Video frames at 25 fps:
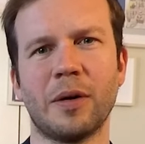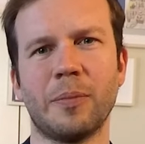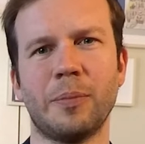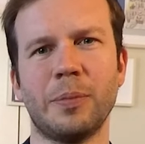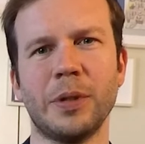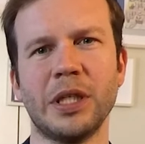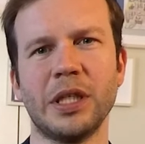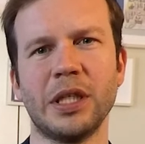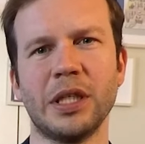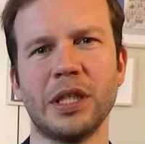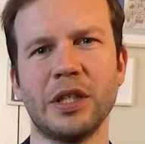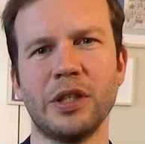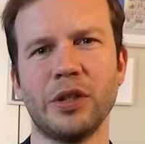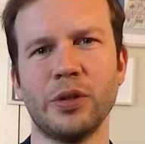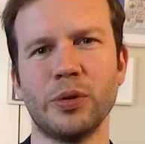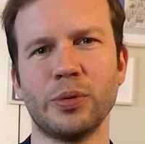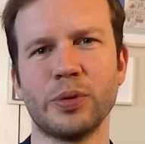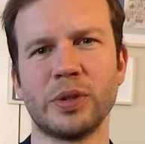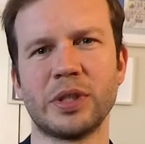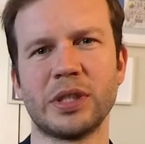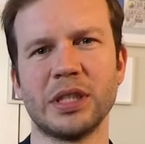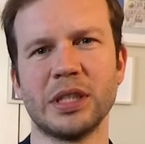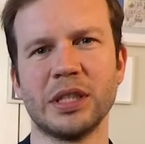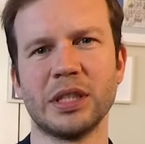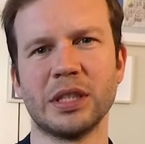being
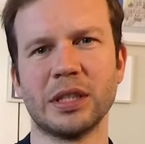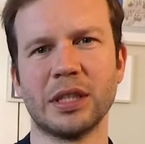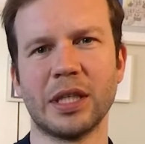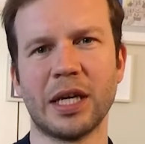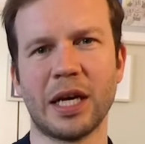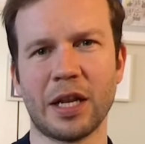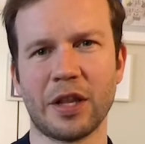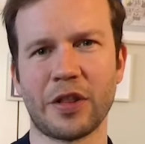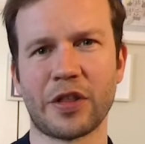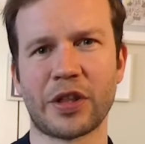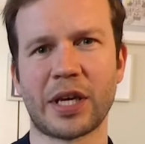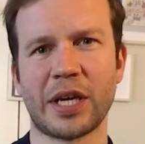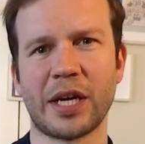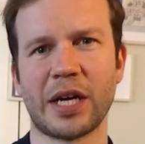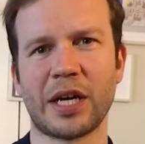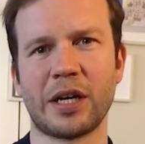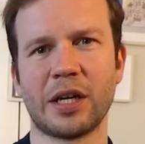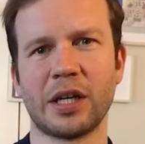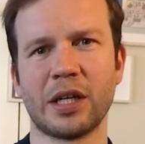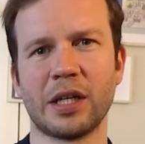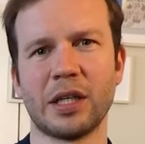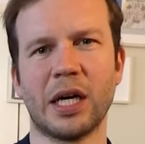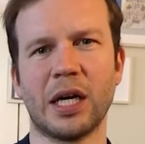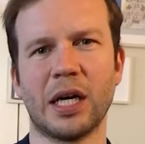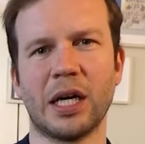used in
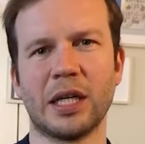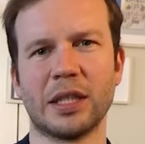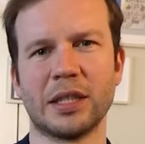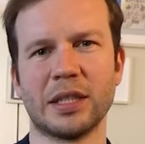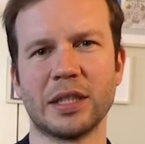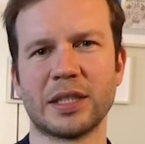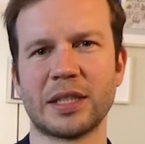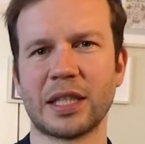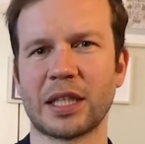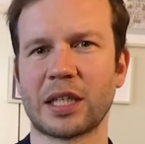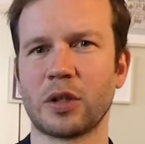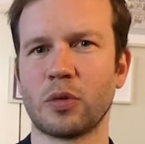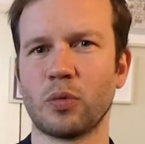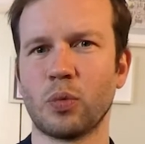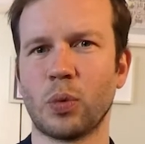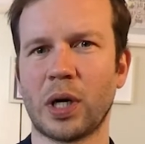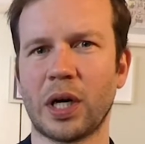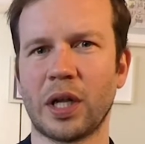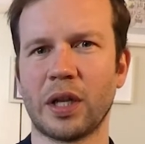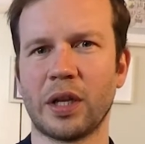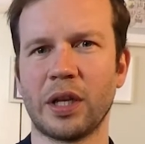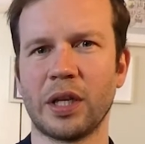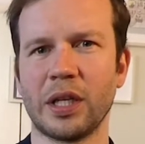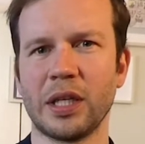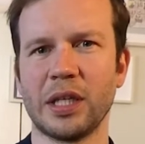healthcare. The second
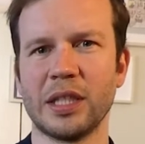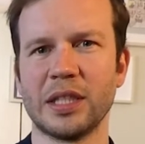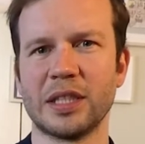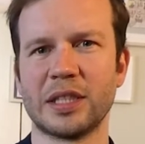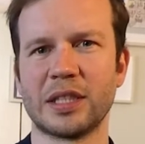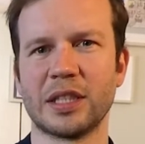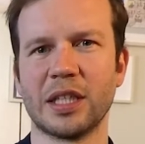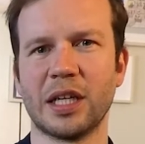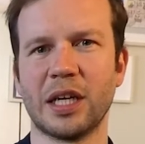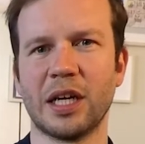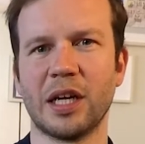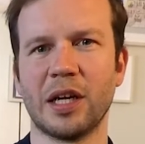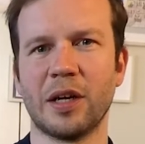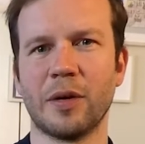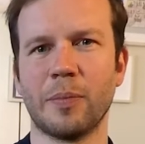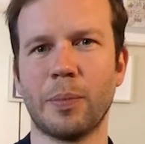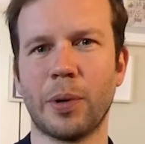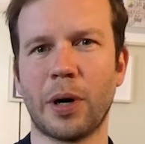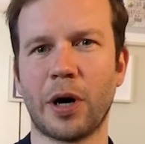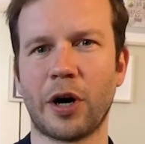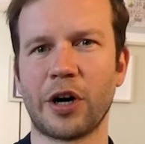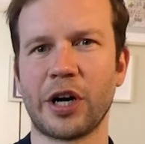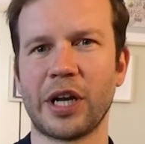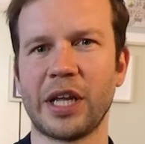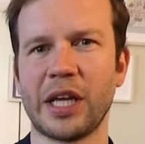one is
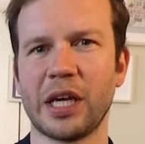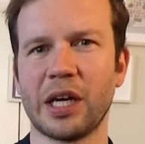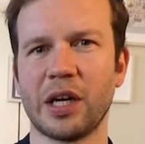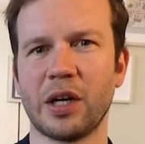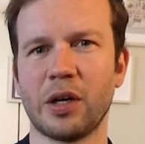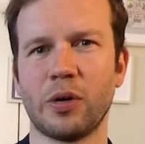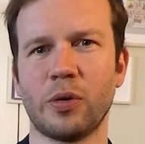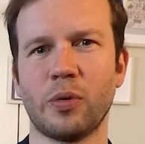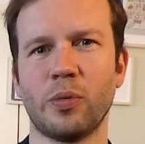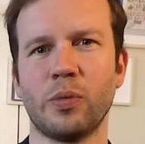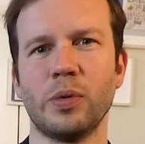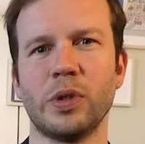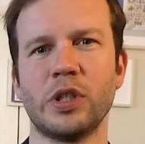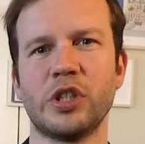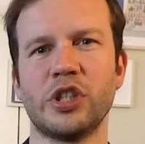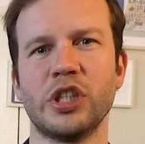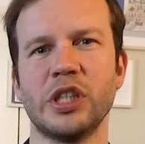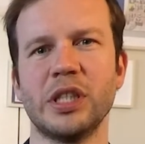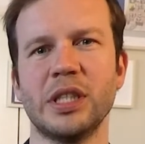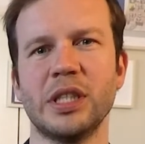Barney, which